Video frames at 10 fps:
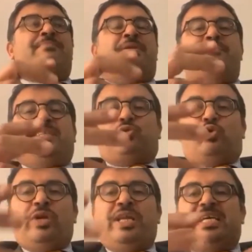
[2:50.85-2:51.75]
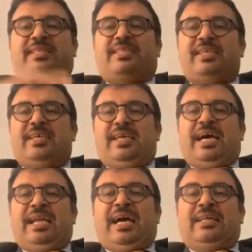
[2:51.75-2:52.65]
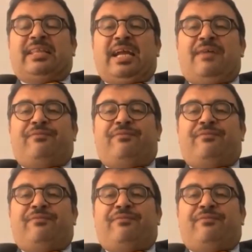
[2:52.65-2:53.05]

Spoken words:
particularly since